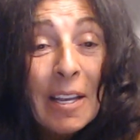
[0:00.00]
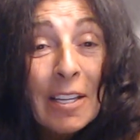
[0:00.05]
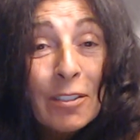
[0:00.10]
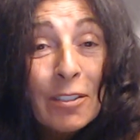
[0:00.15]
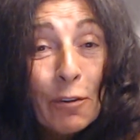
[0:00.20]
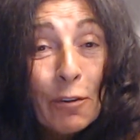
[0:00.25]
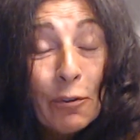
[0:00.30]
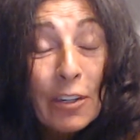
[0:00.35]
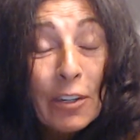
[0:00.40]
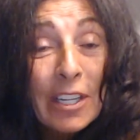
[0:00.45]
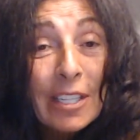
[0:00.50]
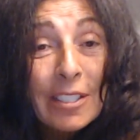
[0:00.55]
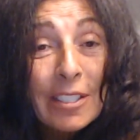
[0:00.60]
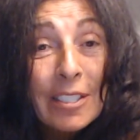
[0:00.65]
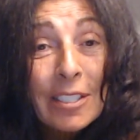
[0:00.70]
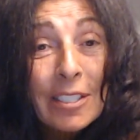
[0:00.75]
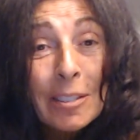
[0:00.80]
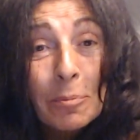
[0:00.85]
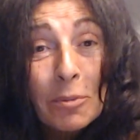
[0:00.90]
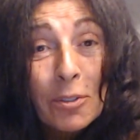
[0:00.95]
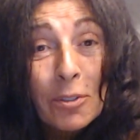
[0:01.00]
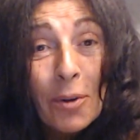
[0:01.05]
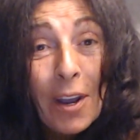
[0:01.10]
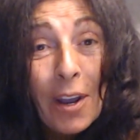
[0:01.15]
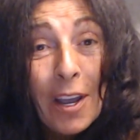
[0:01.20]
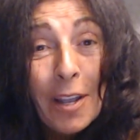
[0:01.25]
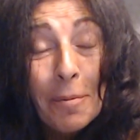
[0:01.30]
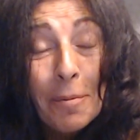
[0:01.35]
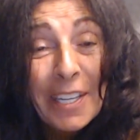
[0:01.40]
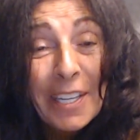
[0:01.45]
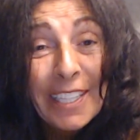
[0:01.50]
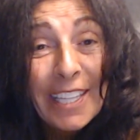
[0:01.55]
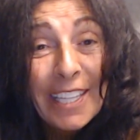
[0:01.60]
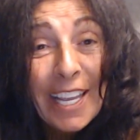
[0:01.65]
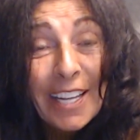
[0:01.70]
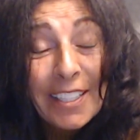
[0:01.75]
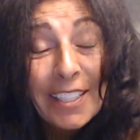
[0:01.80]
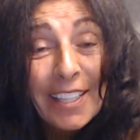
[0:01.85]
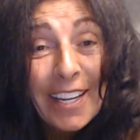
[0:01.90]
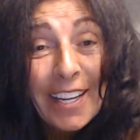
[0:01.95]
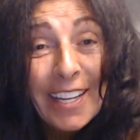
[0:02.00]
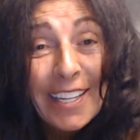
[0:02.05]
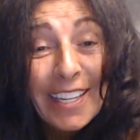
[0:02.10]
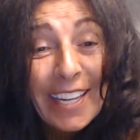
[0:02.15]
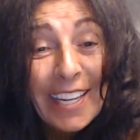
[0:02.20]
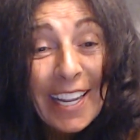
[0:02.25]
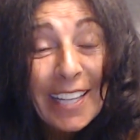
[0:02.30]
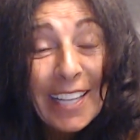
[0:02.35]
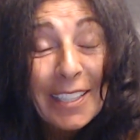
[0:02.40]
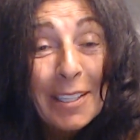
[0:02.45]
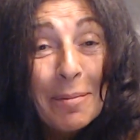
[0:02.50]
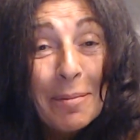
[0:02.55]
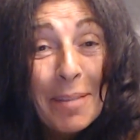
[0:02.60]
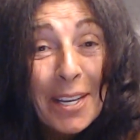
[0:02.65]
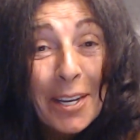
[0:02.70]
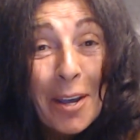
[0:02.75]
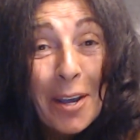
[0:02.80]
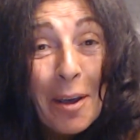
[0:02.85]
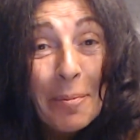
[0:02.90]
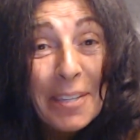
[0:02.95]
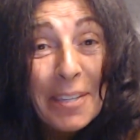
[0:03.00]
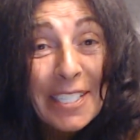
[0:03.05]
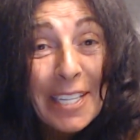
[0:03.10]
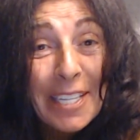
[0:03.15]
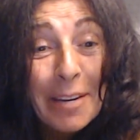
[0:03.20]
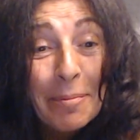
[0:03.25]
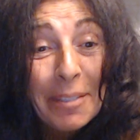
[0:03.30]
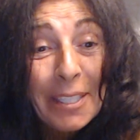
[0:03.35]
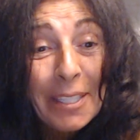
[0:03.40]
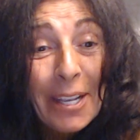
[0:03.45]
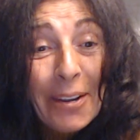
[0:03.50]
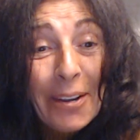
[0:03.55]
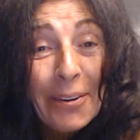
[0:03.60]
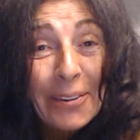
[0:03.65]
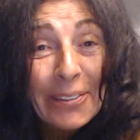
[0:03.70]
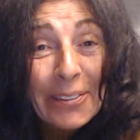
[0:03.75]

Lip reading: Don't forget to subscribe, hit that like, and leave me a comment down below.